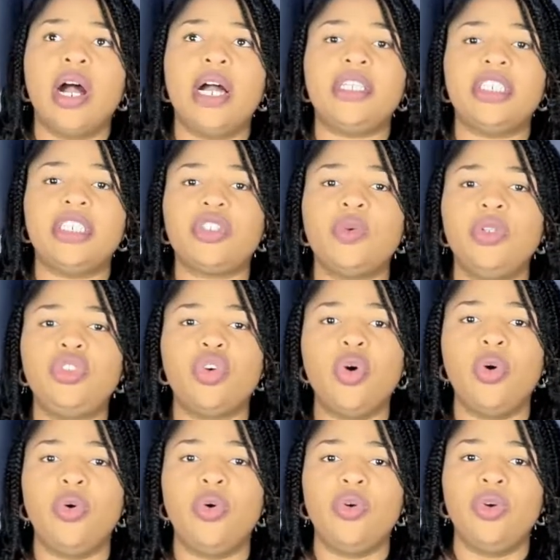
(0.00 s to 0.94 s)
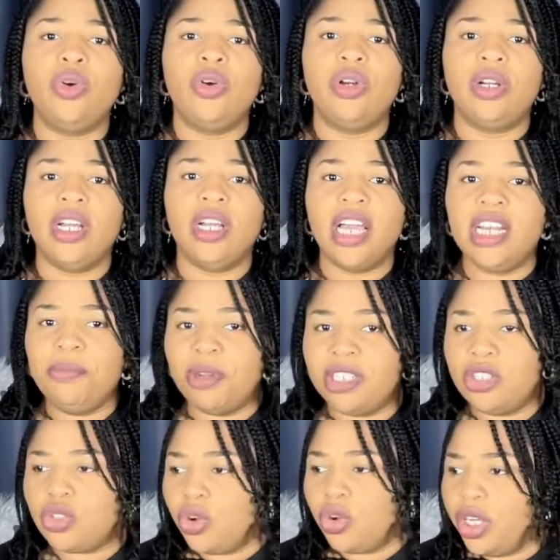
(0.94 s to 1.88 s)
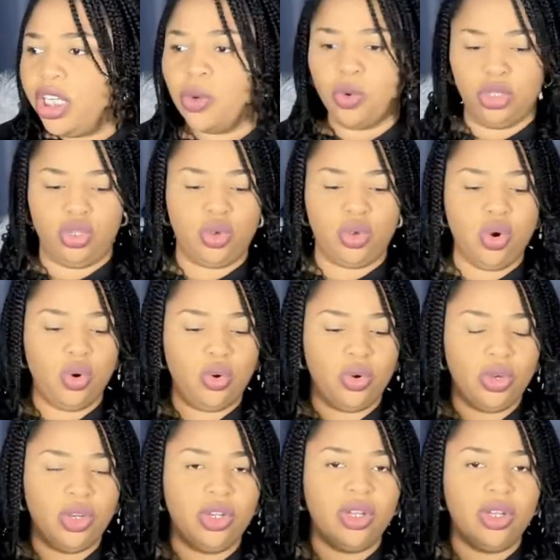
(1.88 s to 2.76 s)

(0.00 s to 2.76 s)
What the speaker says: I just want to go. Anybody's going, they want to go.